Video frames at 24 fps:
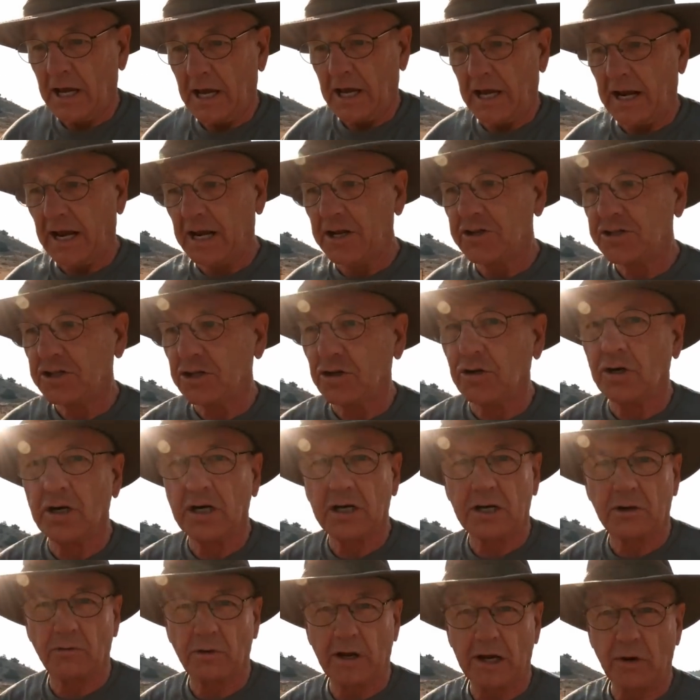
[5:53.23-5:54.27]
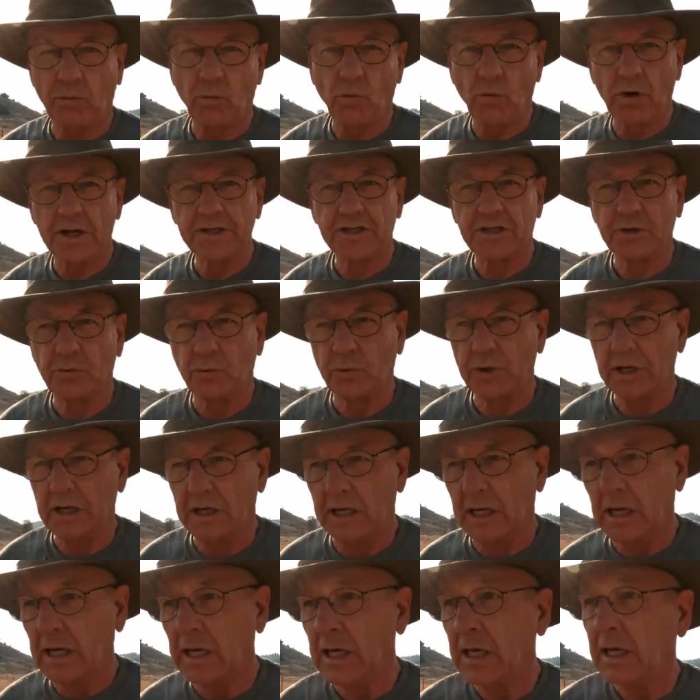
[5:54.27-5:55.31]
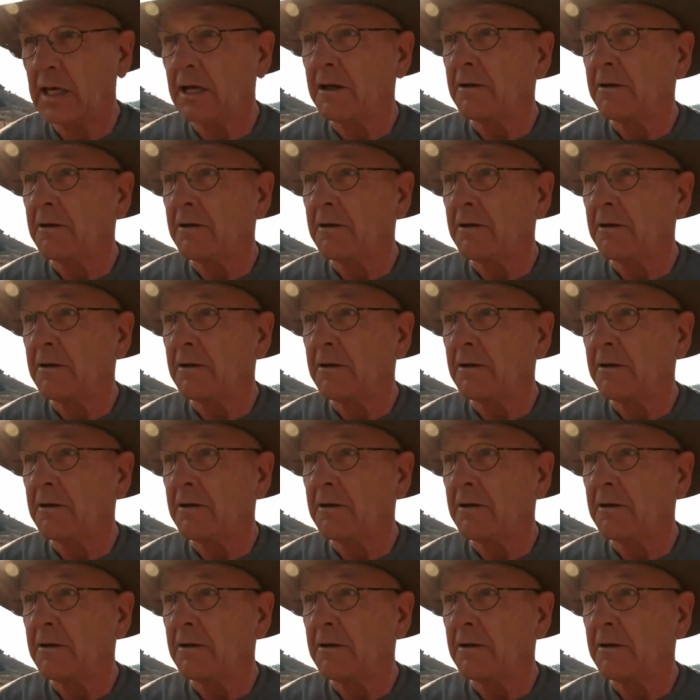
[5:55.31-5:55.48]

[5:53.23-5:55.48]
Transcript: And I used to go hunting like once a week,